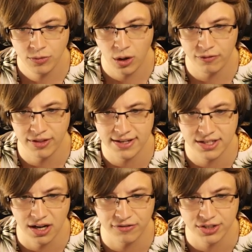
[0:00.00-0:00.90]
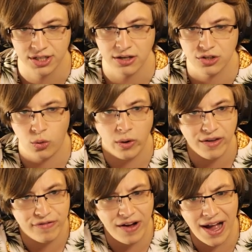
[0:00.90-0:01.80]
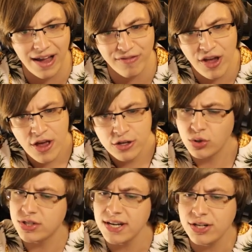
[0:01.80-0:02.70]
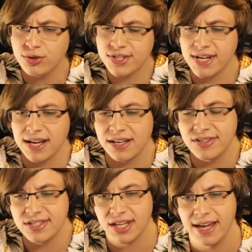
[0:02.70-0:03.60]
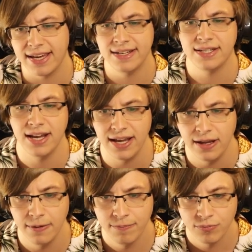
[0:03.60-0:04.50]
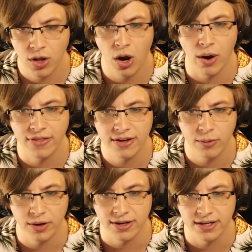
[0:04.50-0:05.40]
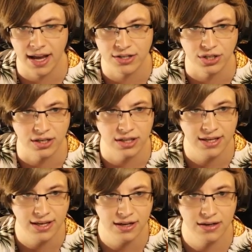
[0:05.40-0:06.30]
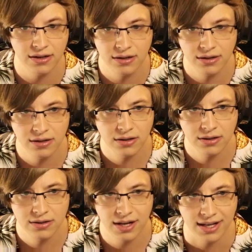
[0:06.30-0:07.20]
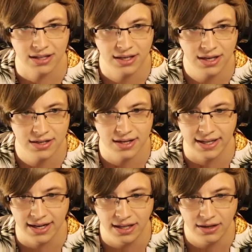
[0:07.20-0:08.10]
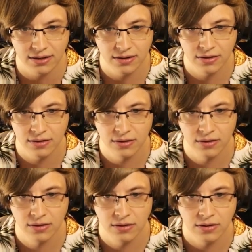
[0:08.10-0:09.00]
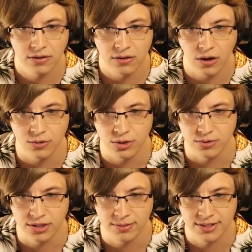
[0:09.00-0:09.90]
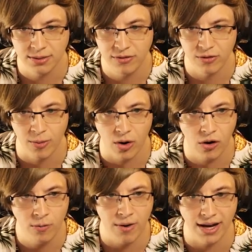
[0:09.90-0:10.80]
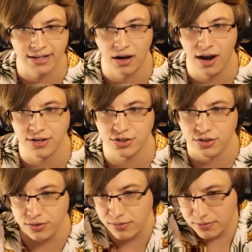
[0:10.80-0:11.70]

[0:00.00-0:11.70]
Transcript: Hopefully that's enough, because it costs 25. So this is interesting, because it's like, it's a... Oh, I think I, what, need to actually click it? Did I click it? Did I get it? Oh, dude, some some of them. Oh my gosh, dude.